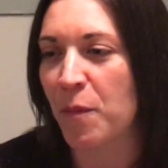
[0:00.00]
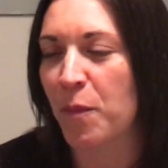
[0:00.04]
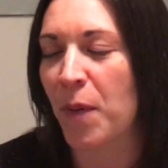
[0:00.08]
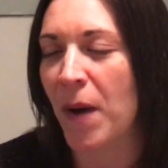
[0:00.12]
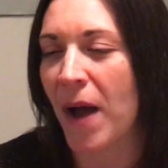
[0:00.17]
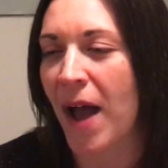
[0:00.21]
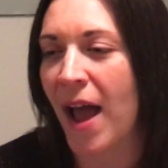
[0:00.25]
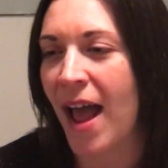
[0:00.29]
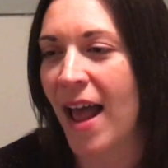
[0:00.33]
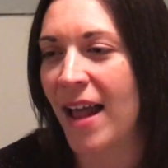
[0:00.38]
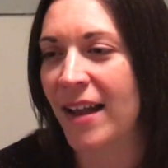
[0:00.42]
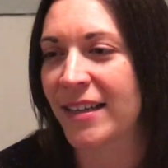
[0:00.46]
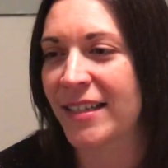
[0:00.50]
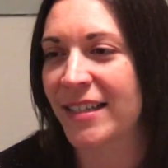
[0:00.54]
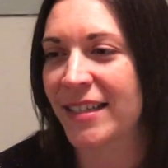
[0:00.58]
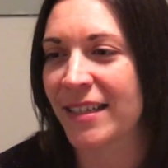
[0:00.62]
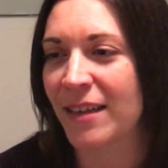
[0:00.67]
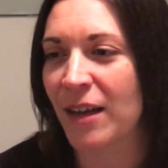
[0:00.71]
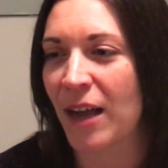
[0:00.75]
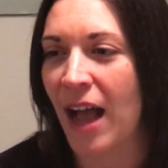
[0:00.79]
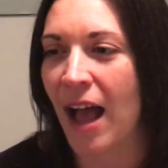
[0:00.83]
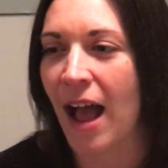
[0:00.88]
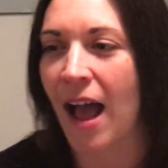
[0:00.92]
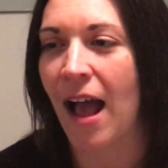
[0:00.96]
But
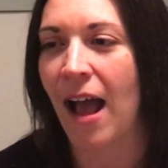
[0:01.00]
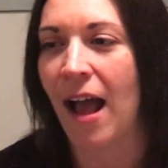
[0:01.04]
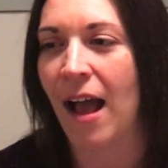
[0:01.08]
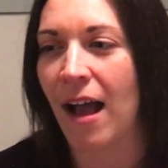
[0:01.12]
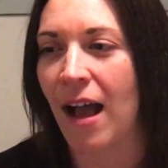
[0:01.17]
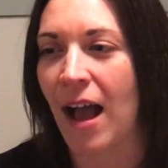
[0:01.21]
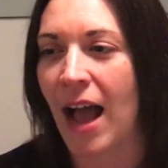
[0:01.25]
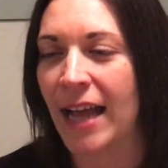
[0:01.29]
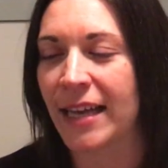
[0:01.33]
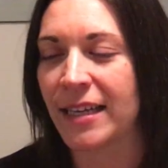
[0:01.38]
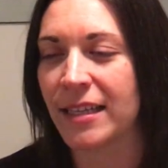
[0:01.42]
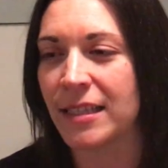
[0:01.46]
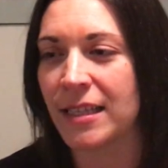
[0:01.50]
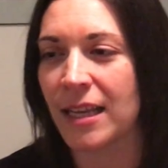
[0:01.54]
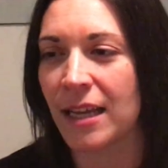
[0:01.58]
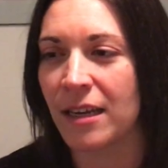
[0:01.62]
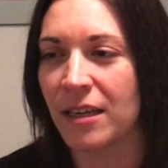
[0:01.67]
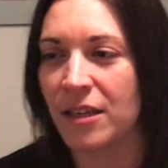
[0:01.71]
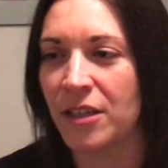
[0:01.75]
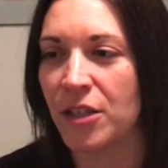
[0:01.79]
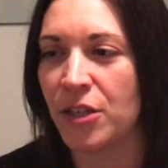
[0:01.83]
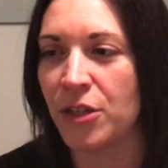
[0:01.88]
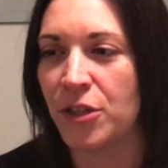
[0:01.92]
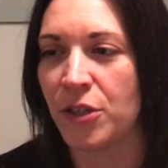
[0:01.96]
I
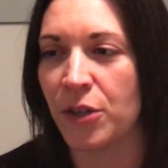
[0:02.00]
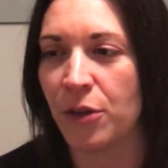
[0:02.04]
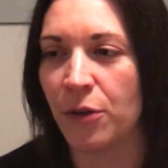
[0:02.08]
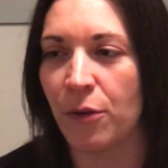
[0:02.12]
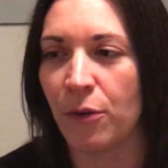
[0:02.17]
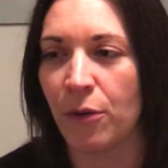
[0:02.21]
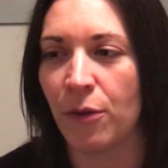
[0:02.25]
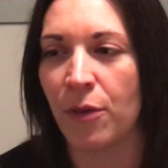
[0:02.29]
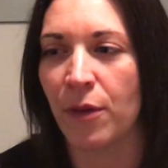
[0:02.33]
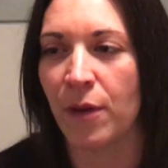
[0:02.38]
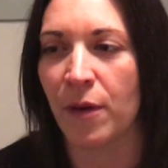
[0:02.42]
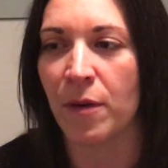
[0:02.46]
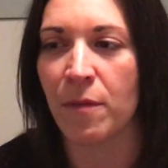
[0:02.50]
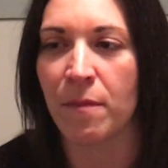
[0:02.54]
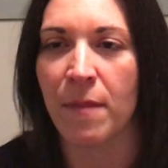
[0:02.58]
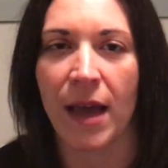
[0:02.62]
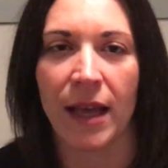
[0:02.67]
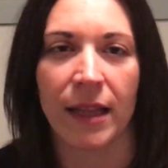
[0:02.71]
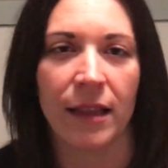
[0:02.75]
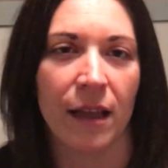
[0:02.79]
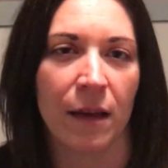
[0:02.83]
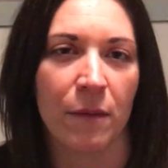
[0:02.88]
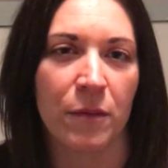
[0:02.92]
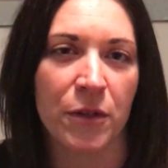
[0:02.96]
decided to do the
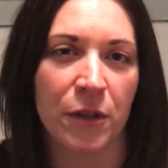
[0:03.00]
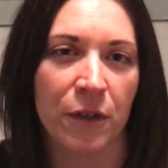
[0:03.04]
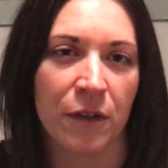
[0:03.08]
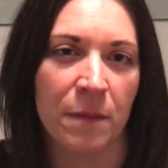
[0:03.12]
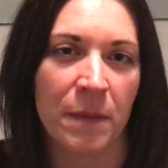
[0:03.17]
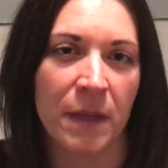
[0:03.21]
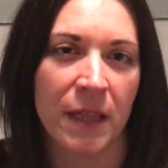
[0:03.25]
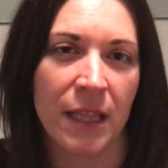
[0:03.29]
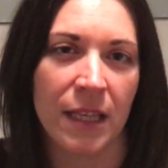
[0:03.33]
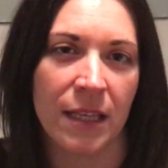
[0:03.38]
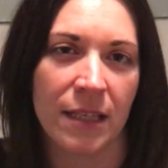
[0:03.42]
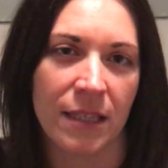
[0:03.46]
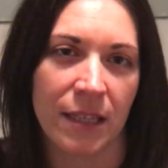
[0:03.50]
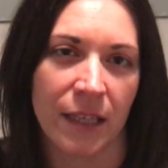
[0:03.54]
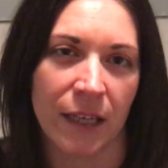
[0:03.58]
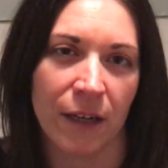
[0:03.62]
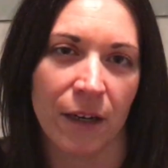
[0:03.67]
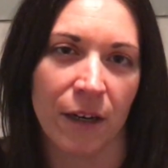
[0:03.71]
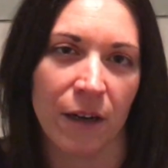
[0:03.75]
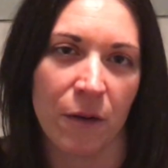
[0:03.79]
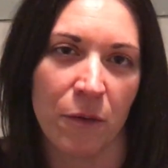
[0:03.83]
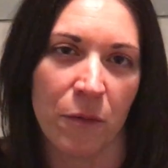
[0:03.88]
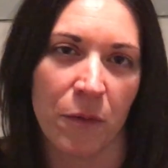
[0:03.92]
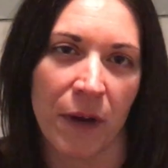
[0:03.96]
MadLab tournament this
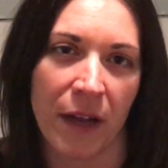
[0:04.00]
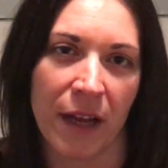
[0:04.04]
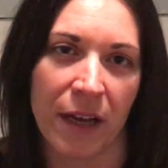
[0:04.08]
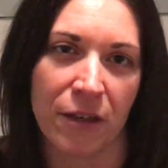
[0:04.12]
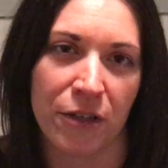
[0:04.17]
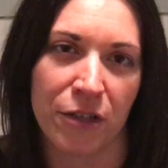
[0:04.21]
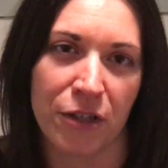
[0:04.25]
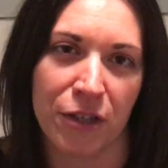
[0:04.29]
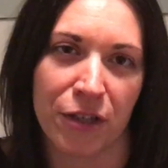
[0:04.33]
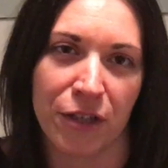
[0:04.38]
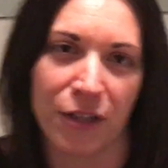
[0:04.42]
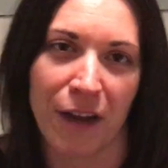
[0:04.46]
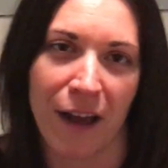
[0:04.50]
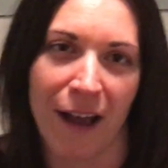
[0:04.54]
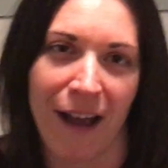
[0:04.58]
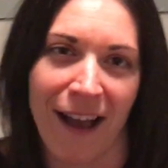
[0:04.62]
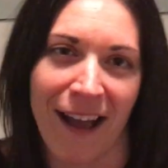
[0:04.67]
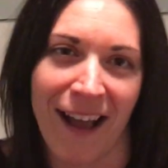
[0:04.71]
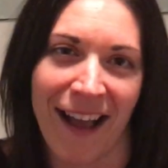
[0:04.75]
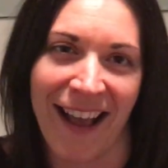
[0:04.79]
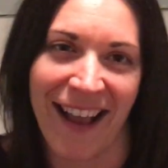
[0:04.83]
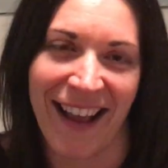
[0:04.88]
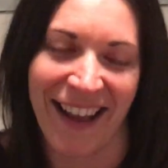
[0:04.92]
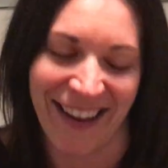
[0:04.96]
year, which
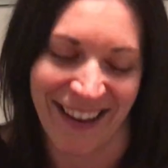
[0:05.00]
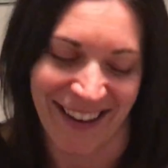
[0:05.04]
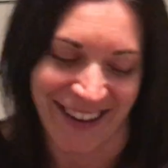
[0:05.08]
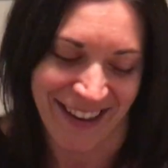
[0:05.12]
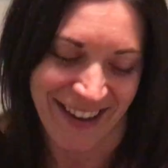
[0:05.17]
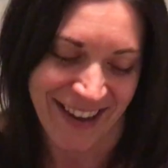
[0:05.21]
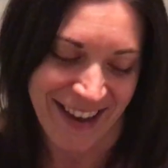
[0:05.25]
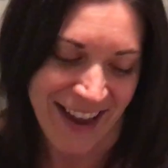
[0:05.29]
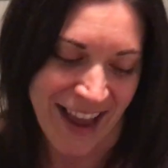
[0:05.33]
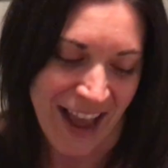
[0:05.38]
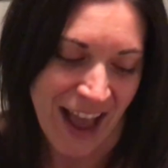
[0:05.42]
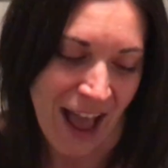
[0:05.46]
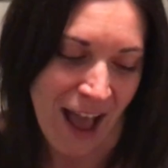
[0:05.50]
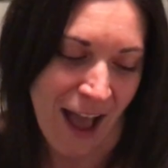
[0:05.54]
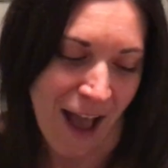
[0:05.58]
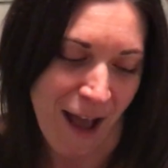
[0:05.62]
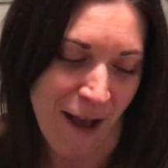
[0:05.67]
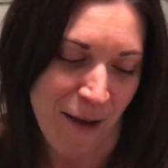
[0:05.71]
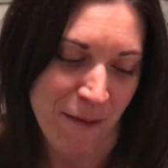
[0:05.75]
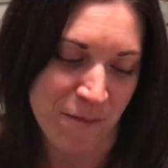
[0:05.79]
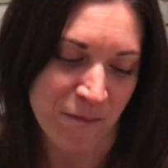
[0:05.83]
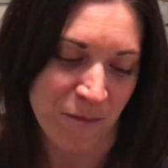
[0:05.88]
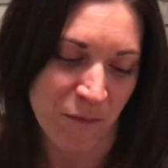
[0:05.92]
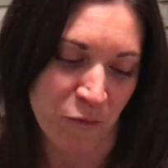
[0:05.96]
I
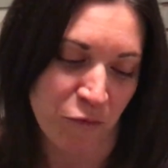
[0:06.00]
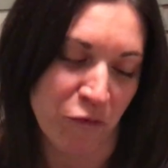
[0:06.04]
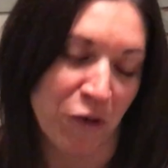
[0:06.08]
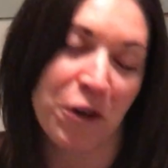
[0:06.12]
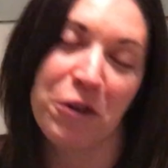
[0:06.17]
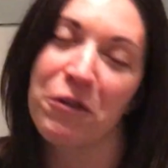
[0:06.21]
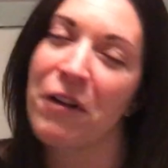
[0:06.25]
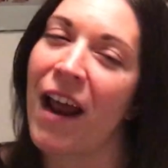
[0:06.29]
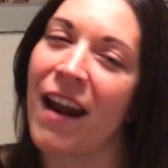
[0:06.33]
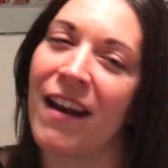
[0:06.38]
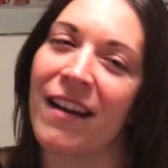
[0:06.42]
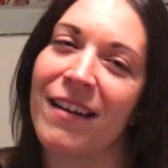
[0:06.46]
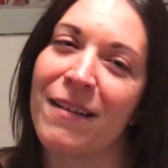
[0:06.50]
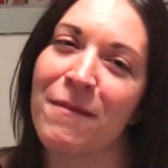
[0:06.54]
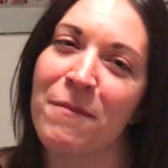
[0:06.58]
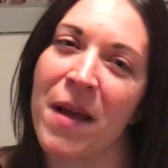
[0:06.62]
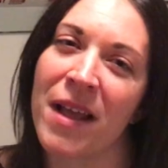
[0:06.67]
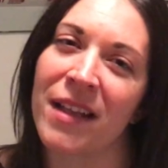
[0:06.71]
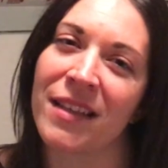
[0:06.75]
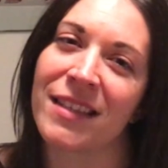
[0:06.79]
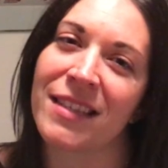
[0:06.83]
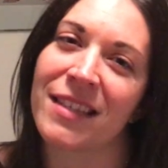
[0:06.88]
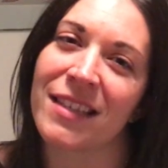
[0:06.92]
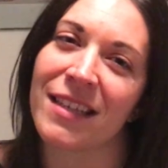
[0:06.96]
regretted
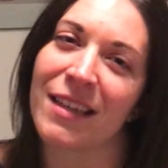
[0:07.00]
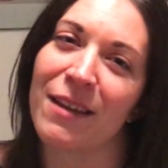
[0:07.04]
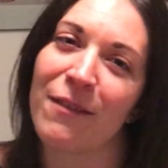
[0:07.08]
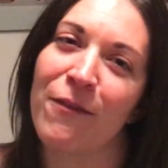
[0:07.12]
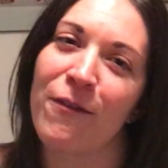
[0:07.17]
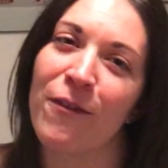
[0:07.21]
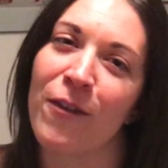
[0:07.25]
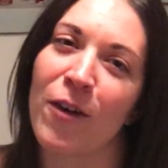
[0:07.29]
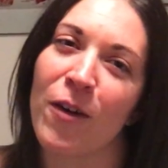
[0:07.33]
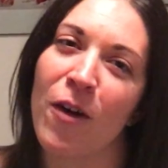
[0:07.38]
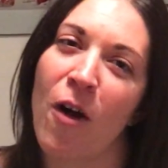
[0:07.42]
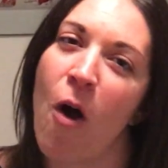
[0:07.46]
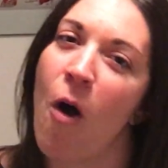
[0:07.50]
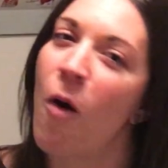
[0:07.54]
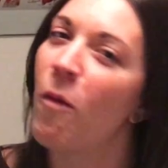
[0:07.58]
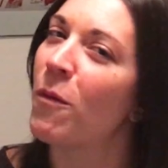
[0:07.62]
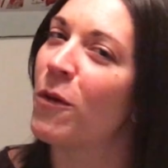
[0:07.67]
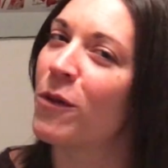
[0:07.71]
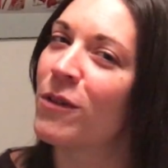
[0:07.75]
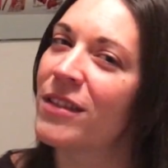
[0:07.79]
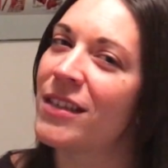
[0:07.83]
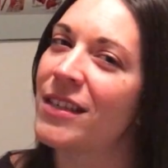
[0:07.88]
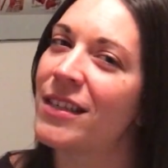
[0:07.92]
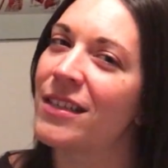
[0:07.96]
immensely for
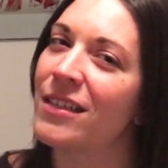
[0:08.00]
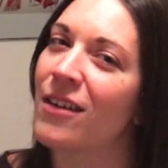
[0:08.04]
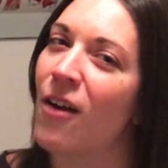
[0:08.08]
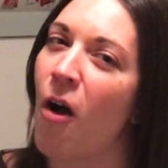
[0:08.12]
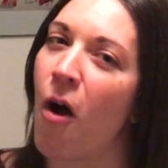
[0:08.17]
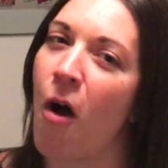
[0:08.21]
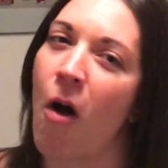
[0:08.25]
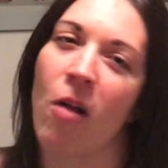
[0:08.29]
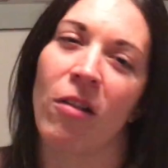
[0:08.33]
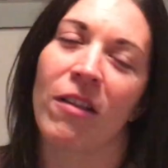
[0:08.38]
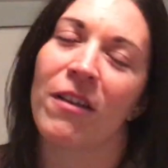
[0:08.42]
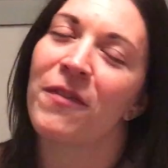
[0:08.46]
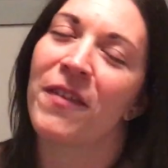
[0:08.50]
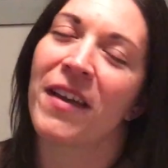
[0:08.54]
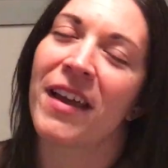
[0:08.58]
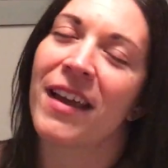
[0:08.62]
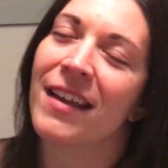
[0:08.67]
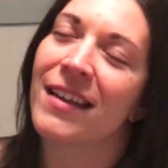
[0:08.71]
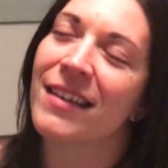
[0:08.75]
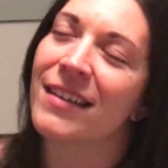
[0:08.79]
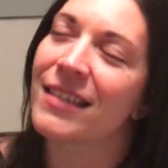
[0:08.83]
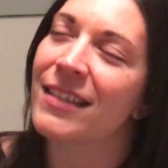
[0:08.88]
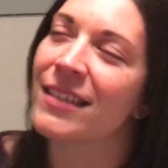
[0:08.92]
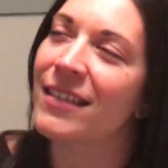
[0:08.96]
almost all of
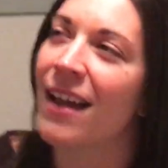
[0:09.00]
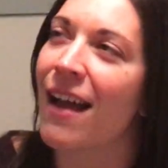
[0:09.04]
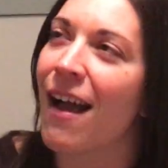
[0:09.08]
it.